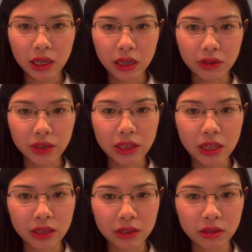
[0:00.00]
and
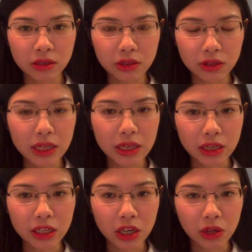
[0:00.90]
you can
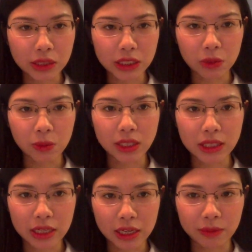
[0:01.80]
then go sit with the
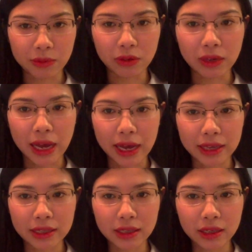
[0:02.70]
team you
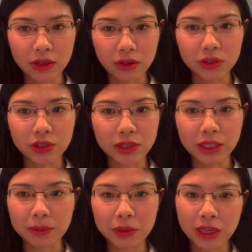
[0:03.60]
like or do
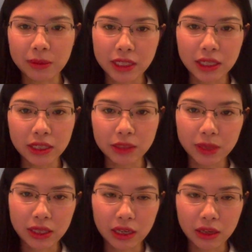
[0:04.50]
some bootcamp tasks
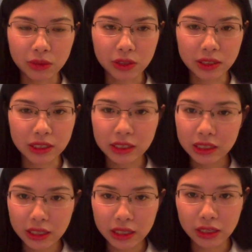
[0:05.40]
with them to
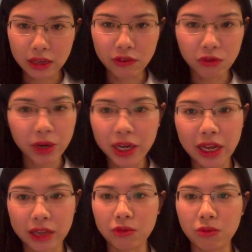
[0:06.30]
see if you really
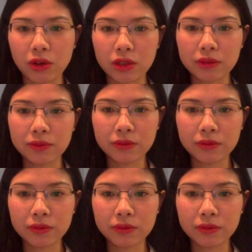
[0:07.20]
like the work.